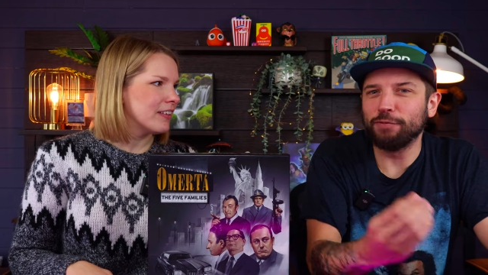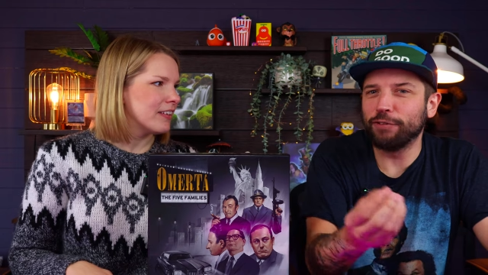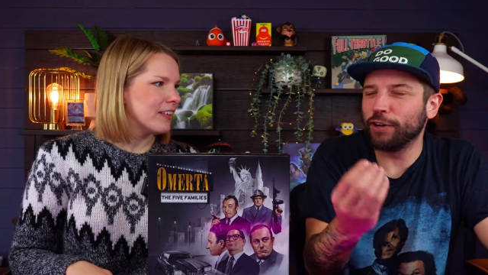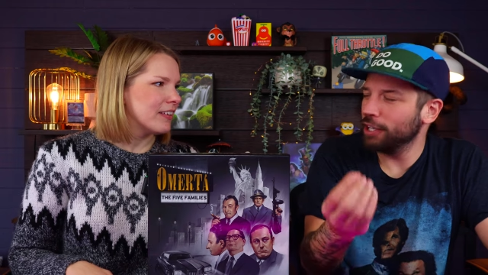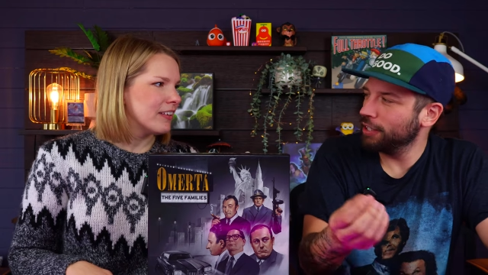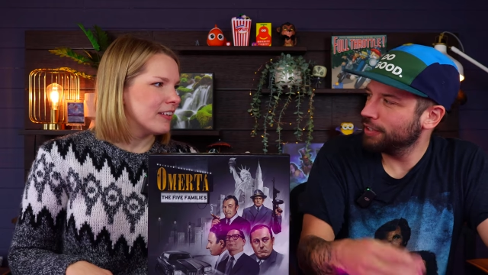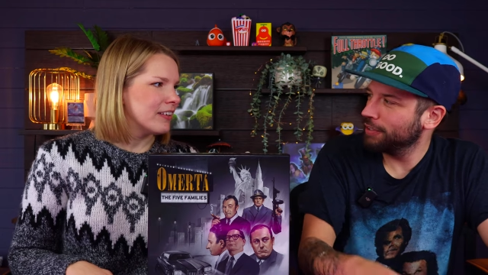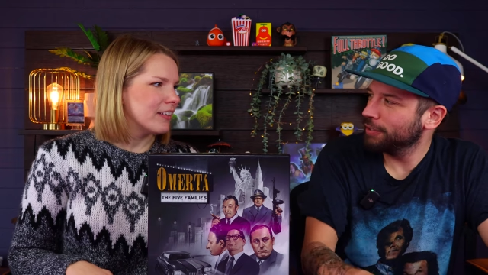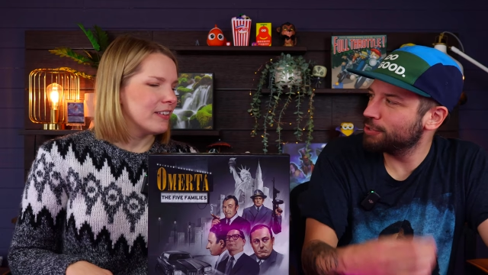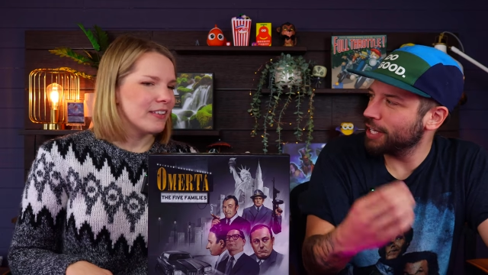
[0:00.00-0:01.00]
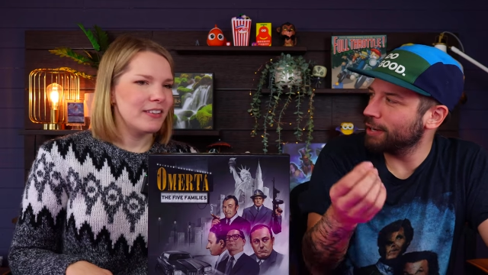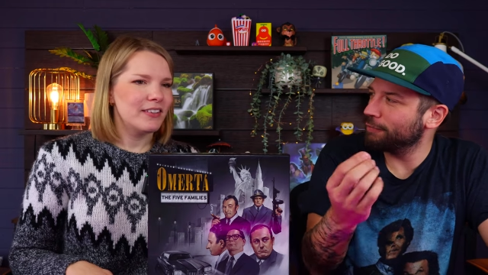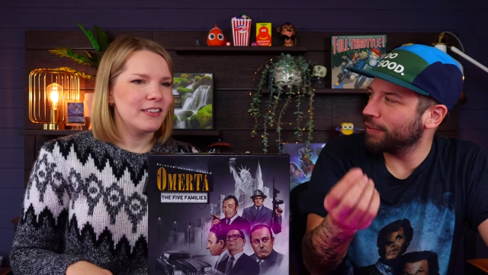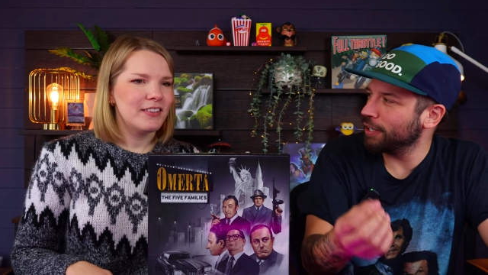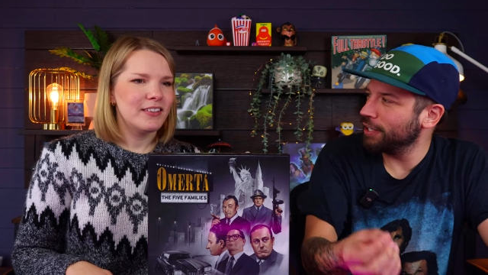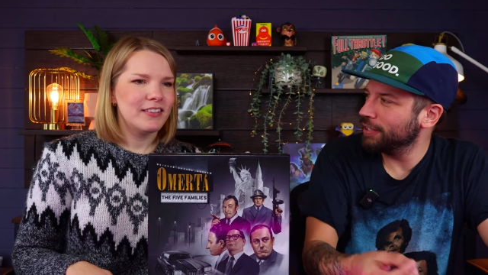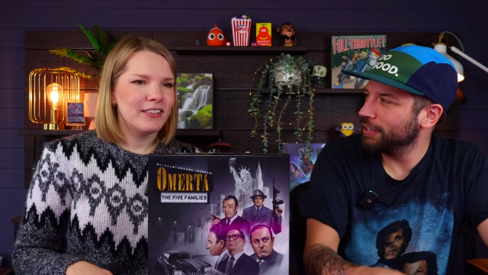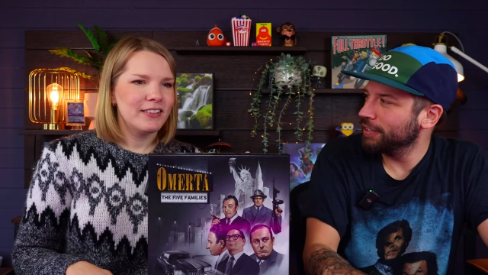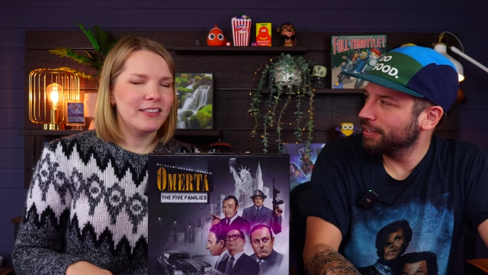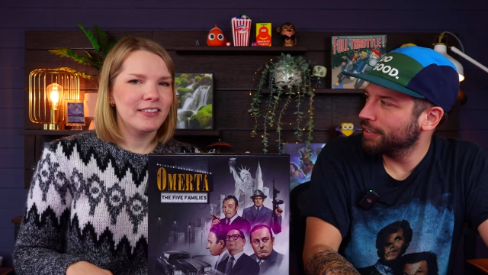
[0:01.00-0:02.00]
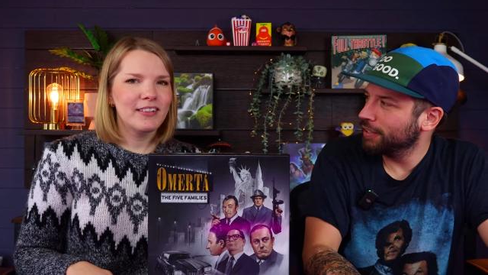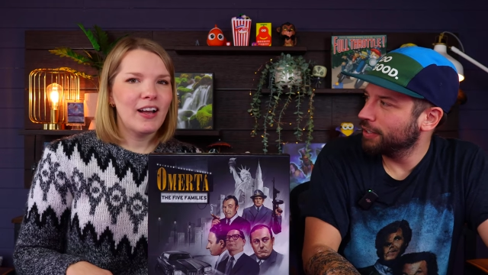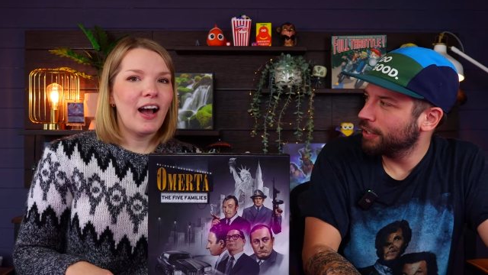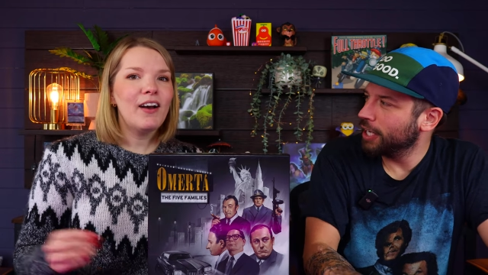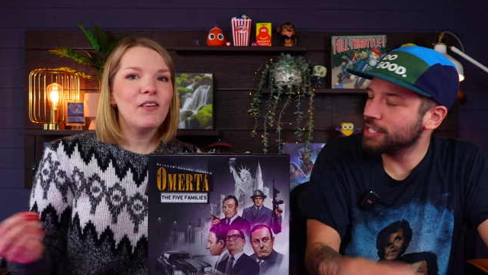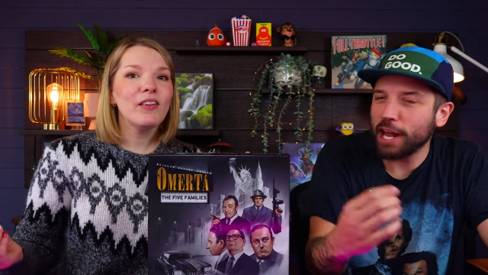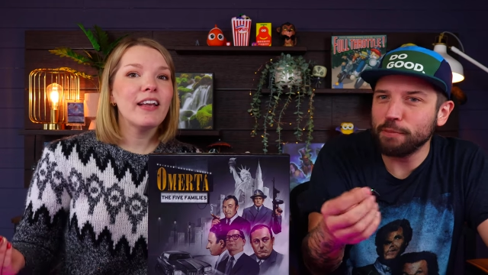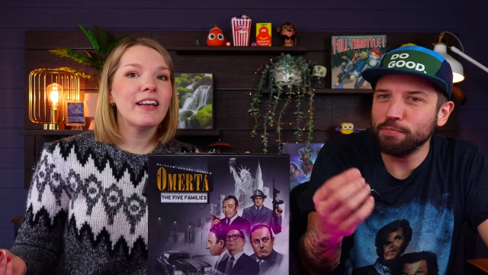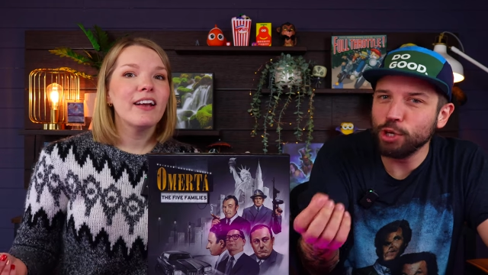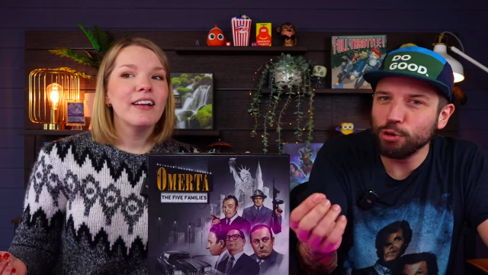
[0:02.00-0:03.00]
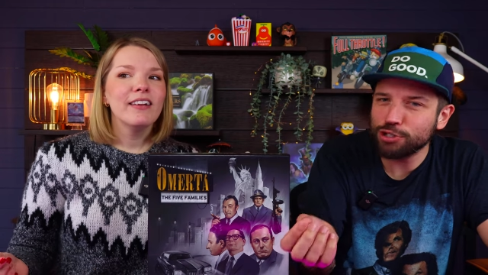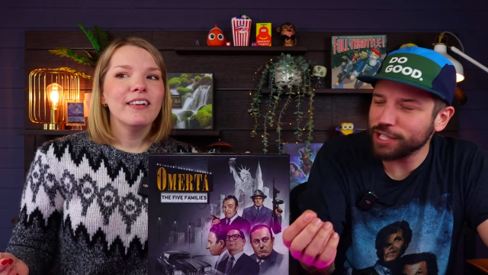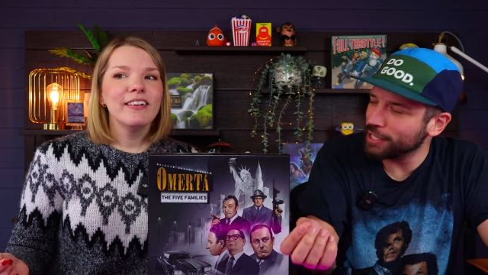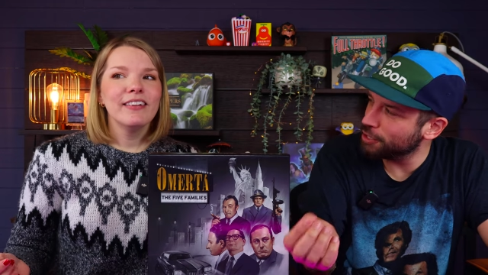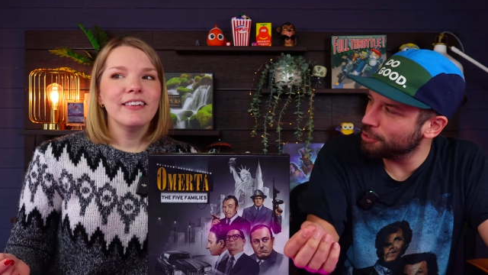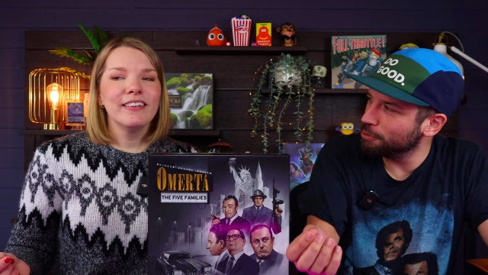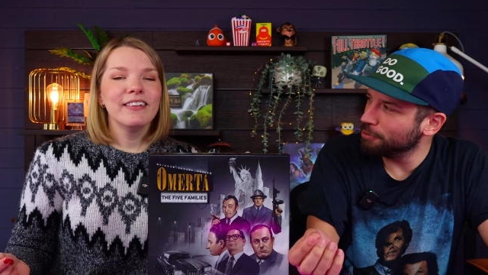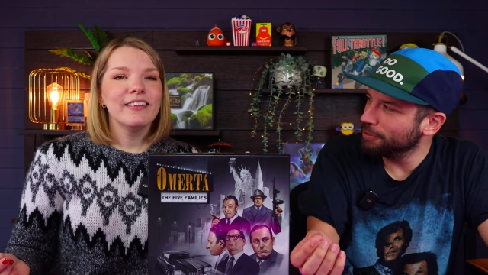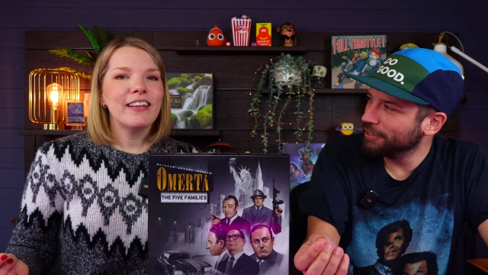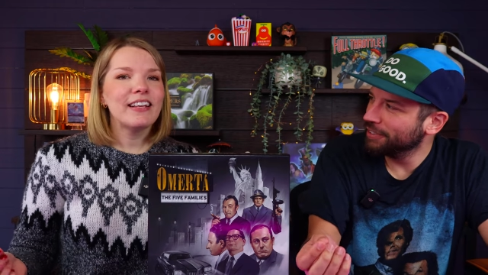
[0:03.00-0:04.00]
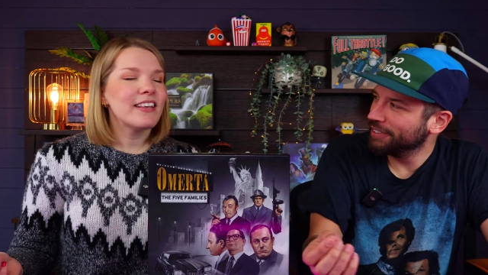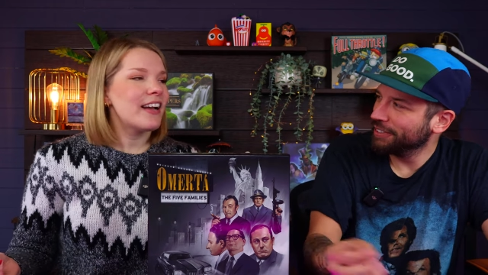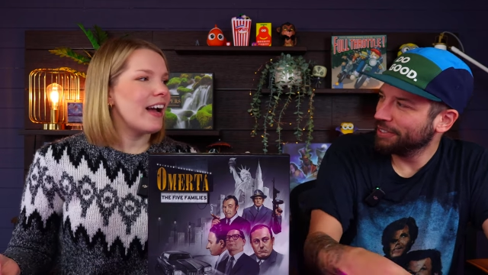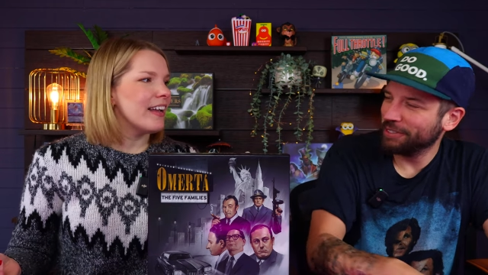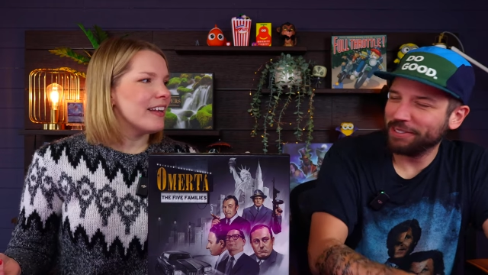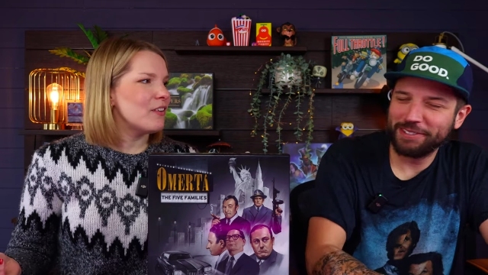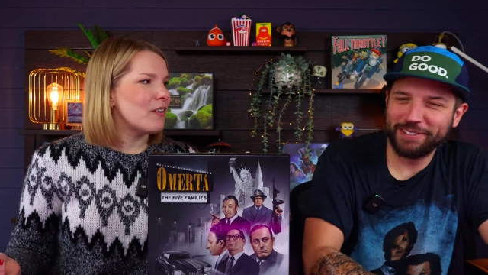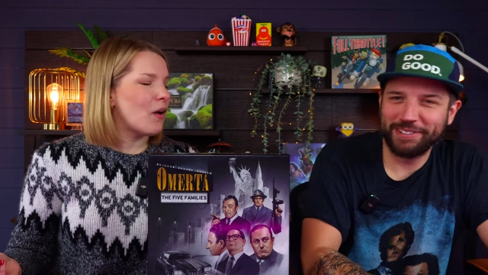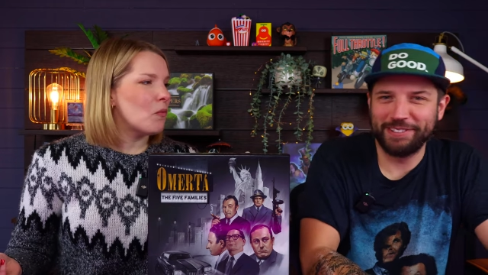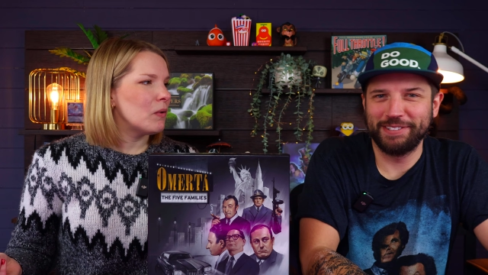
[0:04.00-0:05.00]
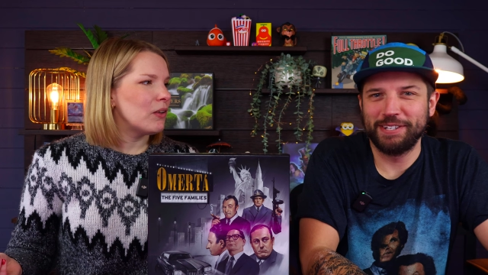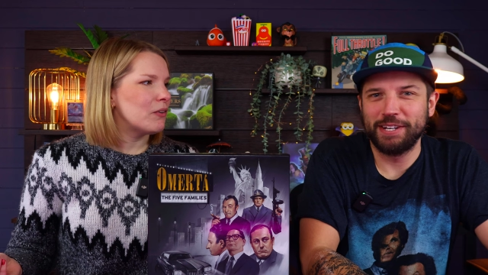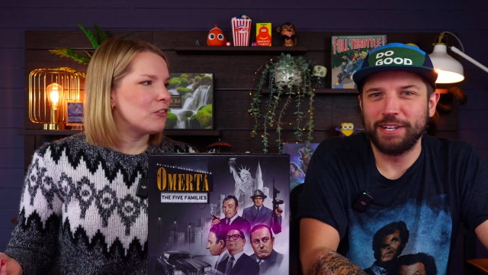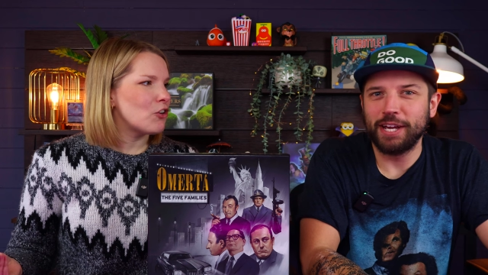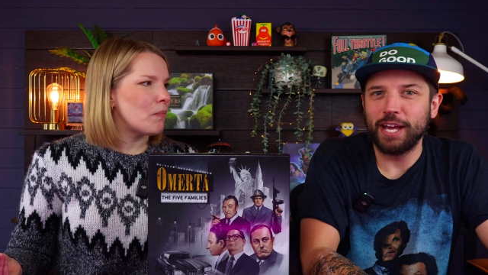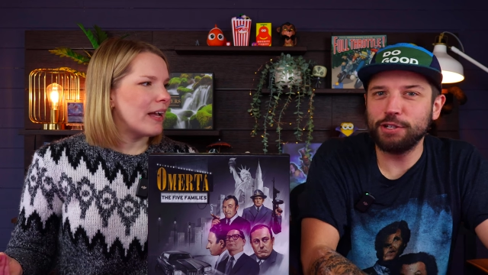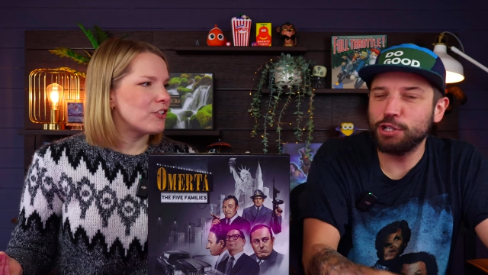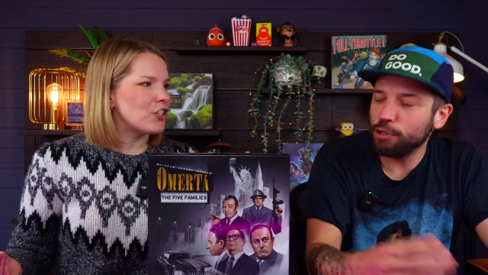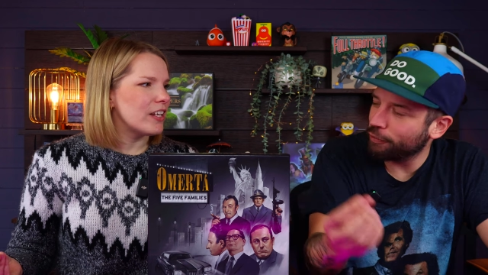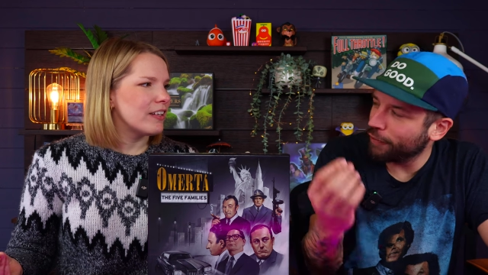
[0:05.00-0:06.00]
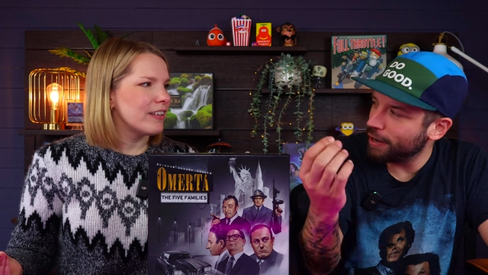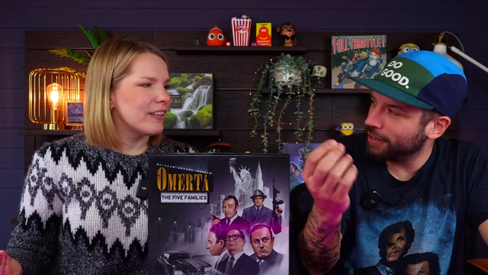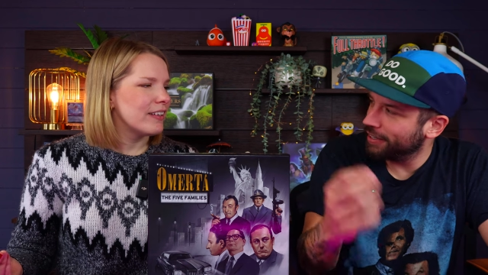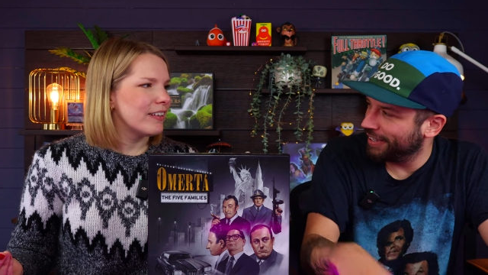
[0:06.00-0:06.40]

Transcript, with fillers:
Speaker 1: I'm funny? You saying I'm funny? I, Is that like, amusing to you?
Speaker 2: Like the guy in Home Alone, Joe Pesci. Do you
Speaker 1: find